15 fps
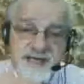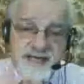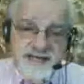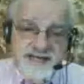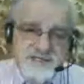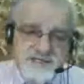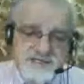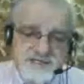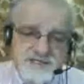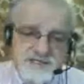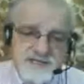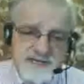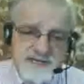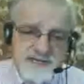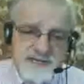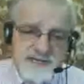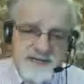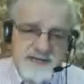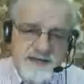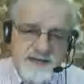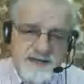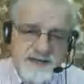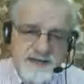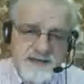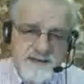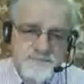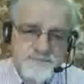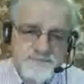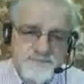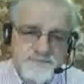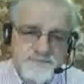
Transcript: as the um,